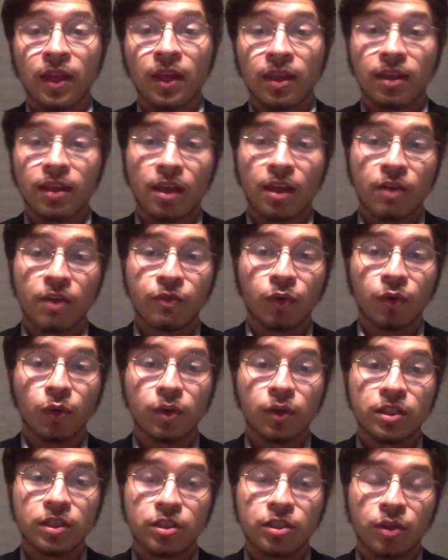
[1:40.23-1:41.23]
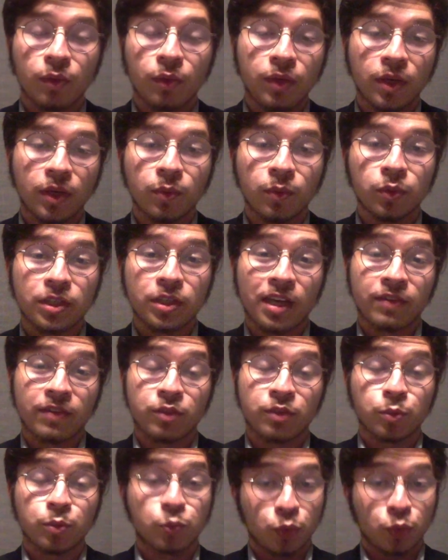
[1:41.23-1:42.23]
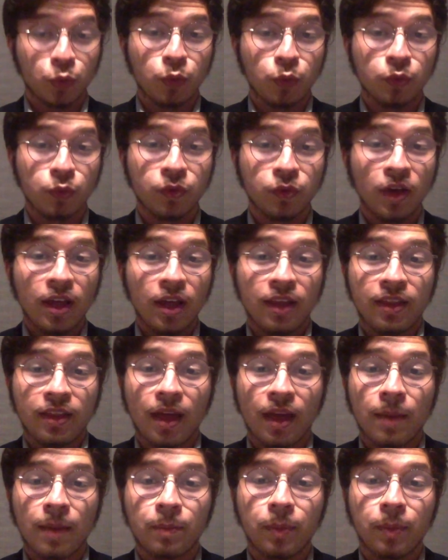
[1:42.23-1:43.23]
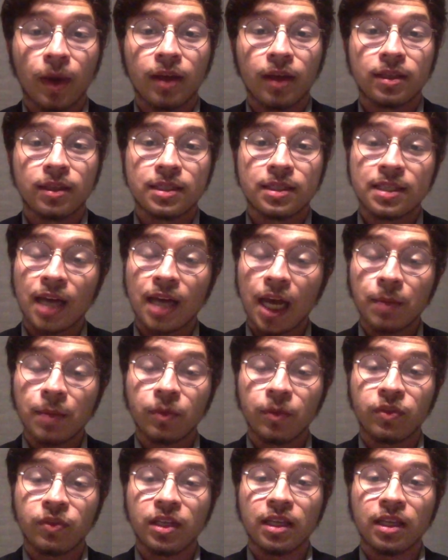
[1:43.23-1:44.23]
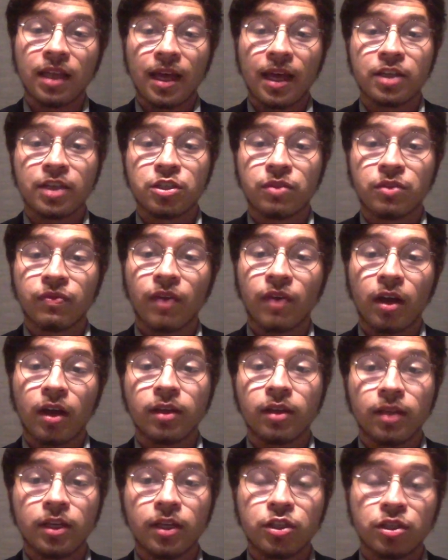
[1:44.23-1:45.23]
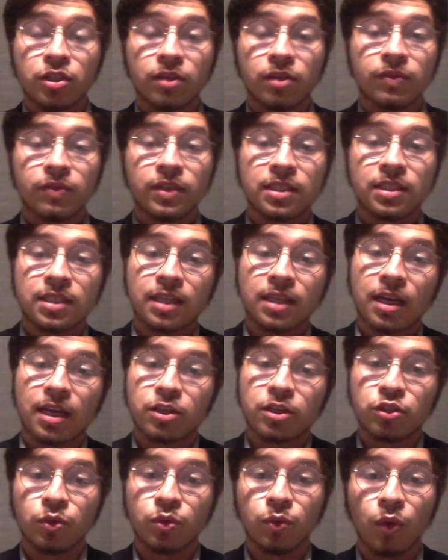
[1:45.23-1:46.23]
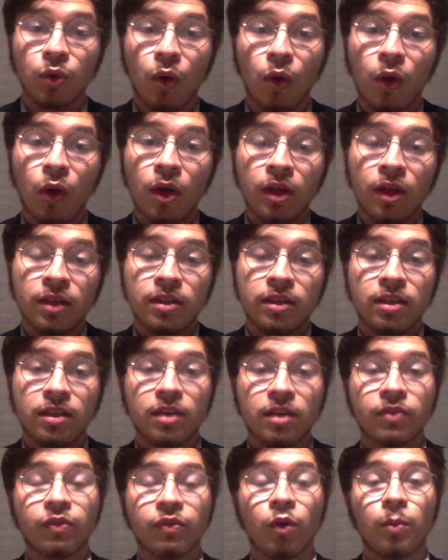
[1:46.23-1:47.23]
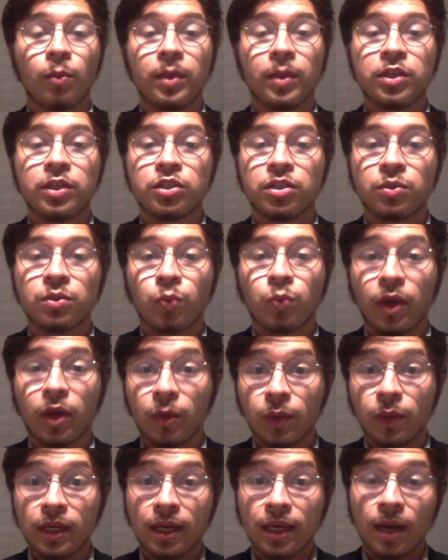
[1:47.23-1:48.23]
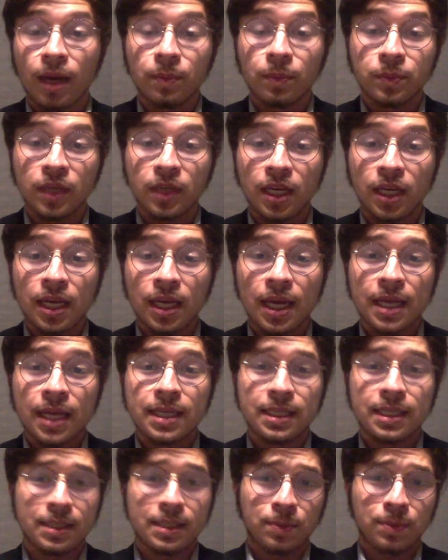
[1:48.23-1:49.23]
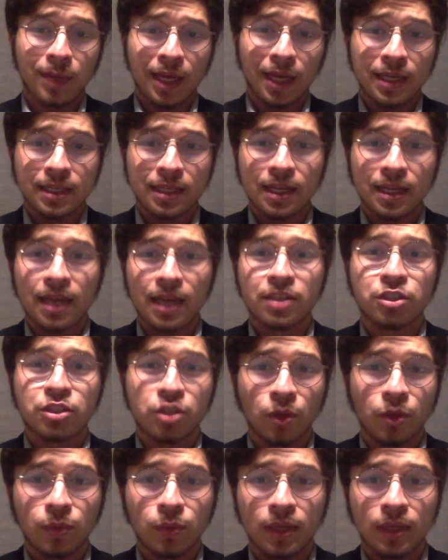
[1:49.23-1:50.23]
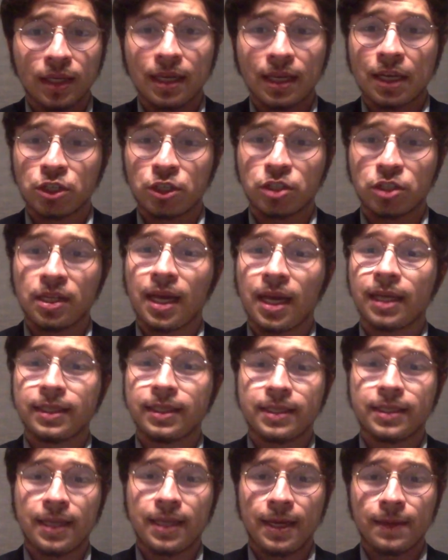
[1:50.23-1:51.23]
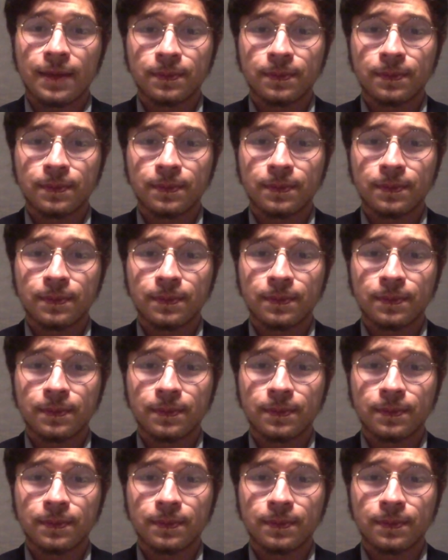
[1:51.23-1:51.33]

Therefore, Estonia would have to prove that by the time of the alleged violation of international law, the aforementioned railway company displayed Estonian nationality.